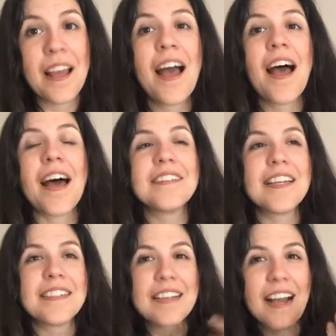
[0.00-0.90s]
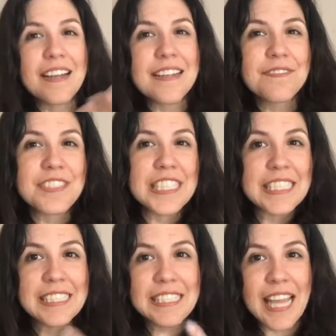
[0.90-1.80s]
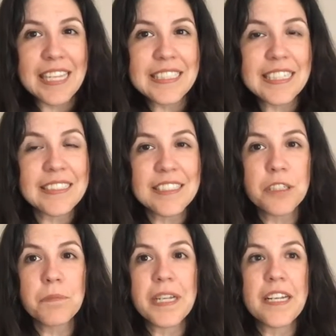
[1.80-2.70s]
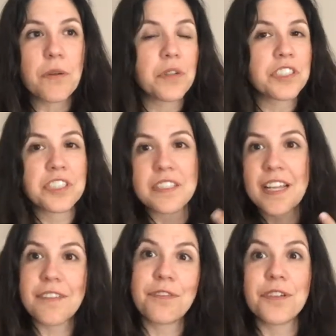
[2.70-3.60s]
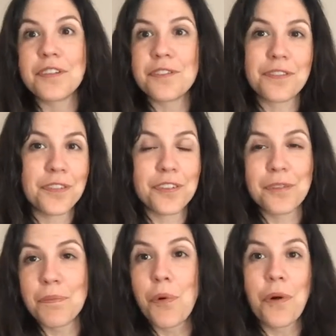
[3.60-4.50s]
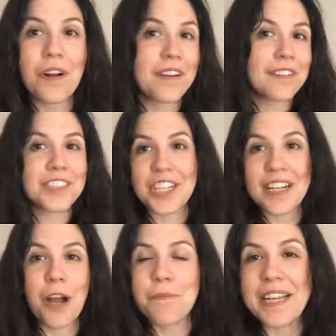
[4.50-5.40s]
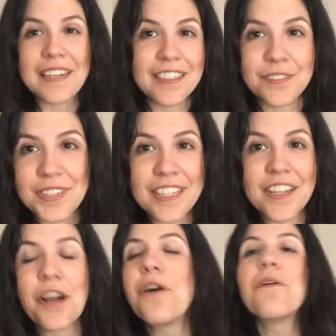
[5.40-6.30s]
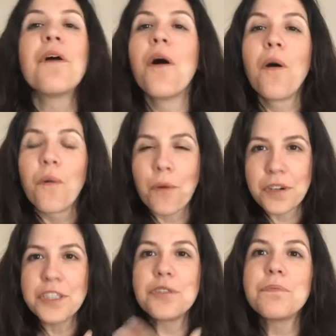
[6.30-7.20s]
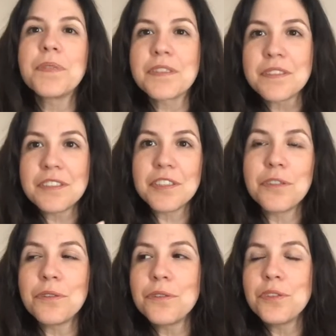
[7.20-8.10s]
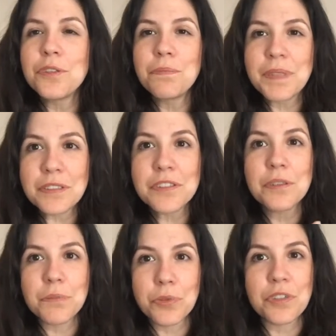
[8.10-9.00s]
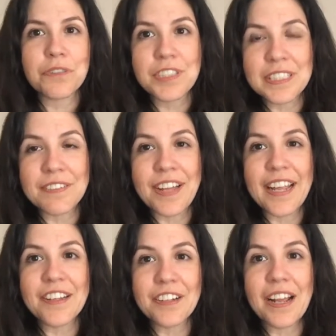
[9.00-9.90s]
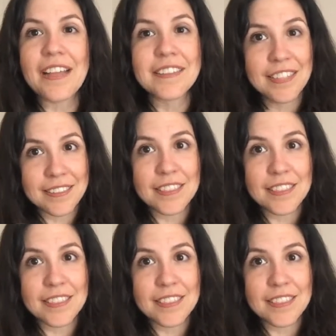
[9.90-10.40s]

And then kind of tease the ending a little bit, or just say for more, check out my next video, or you build some sort of cliffhanger and then